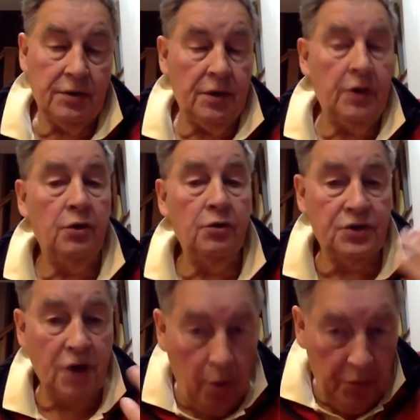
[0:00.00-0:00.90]
you
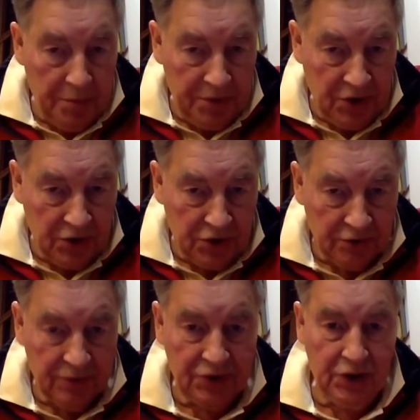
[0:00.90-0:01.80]
start with a
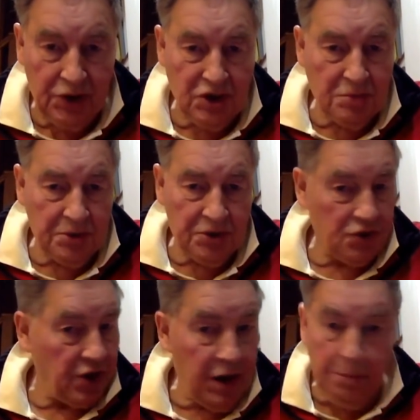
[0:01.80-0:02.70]
petition, a citizen's petition.